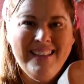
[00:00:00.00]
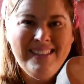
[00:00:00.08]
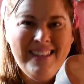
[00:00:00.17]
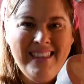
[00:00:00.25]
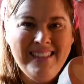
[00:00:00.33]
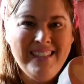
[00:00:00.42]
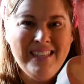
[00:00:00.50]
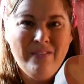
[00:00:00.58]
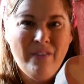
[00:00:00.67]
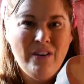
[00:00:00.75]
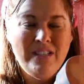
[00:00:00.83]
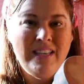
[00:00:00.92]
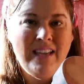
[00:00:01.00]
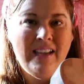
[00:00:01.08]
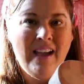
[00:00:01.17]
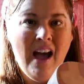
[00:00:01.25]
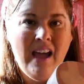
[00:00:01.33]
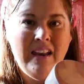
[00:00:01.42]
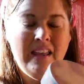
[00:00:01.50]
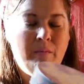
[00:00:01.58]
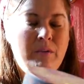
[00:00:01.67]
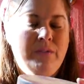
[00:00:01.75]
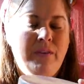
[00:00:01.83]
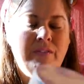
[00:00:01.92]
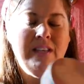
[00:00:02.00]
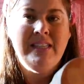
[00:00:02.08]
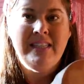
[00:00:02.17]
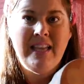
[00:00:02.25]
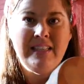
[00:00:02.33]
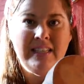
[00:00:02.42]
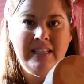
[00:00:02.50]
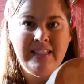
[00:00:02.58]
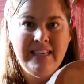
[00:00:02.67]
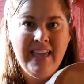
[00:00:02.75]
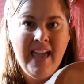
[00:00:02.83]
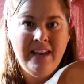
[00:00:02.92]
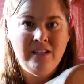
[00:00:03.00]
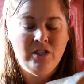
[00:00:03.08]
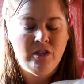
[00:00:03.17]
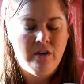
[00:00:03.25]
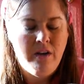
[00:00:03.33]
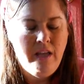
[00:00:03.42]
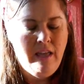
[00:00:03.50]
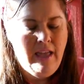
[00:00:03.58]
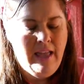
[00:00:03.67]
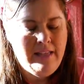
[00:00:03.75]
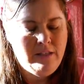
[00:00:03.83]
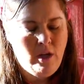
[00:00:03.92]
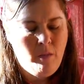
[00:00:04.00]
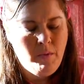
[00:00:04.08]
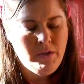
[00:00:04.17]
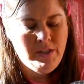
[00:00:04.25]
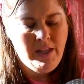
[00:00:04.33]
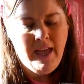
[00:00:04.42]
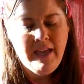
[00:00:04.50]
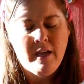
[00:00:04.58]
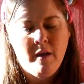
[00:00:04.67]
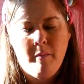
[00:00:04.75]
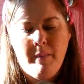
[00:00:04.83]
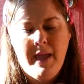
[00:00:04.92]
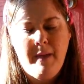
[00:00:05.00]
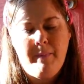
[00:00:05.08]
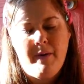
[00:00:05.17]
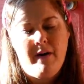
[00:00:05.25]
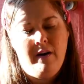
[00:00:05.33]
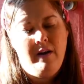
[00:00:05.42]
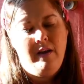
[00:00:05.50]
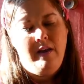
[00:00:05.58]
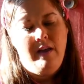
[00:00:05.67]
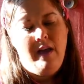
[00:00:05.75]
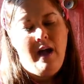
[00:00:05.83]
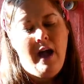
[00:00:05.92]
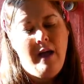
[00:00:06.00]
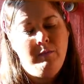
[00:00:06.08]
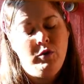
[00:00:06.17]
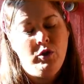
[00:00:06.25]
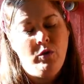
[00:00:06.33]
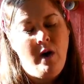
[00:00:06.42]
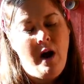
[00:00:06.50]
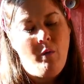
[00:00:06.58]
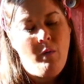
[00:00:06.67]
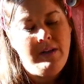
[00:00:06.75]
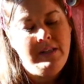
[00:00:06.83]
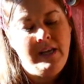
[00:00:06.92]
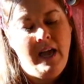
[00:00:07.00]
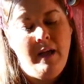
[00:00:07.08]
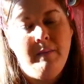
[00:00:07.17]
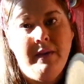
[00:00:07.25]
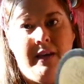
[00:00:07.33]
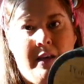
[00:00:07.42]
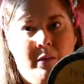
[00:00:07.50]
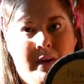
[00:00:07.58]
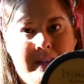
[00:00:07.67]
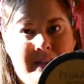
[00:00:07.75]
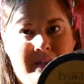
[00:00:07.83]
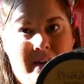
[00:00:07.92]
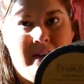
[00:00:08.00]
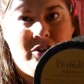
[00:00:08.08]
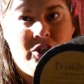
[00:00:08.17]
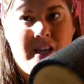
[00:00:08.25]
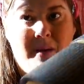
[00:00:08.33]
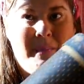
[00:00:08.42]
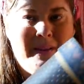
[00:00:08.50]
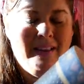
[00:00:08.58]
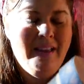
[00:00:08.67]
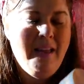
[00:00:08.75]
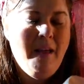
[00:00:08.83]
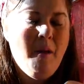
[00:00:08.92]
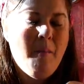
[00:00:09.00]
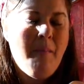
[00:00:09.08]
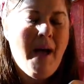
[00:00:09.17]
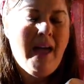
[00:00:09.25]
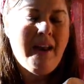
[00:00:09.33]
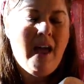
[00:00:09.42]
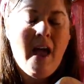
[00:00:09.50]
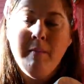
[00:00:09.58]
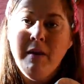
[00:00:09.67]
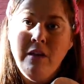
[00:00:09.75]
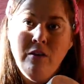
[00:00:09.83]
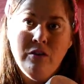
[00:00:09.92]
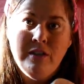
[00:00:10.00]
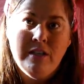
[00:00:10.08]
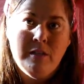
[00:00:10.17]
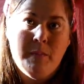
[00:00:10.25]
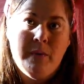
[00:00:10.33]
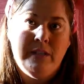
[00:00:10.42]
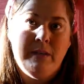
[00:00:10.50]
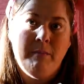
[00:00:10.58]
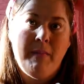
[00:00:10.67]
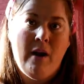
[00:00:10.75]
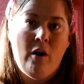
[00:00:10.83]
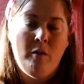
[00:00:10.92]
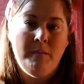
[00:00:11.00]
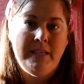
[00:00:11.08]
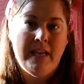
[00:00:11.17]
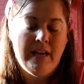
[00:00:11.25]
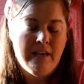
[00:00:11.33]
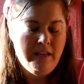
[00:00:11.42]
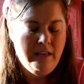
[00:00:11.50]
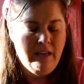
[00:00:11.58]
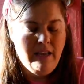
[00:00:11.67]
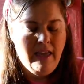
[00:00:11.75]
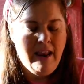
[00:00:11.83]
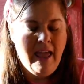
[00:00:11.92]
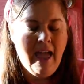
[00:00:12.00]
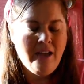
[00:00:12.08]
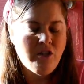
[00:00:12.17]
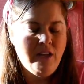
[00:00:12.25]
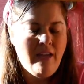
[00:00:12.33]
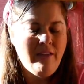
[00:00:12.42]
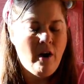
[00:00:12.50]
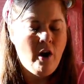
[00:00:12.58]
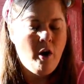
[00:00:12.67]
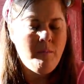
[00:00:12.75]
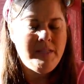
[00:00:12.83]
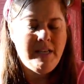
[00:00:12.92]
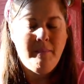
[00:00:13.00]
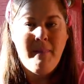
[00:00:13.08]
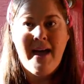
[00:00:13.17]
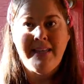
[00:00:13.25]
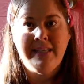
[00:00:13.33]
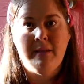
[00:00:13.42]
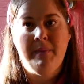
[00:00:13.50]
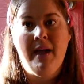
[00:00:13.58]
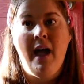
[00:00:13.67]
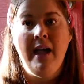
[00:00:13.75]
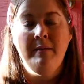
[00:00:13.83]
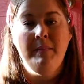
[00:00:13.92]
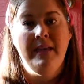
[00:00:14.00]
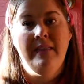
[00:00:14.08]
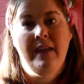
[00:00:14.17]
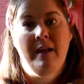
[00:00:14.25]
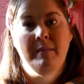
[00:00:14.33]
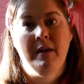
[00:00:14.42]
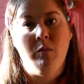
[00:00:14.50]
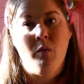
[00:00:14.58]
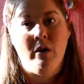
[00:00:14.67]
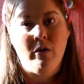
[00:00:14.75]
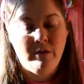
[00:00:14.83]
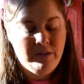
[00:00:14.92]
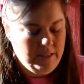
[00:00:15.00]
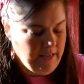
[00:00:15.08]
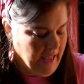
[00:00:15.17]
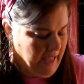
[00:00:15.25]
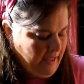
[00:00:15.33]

So this is the first thing I got. It was 50 cents and it's a canister. It's almost like paper. I'm sure at one time it wasn't very cheap. But I'm going to use it to put some of my herbs in. And I actually have the herbs in a basket behind me that I'm going to work on today.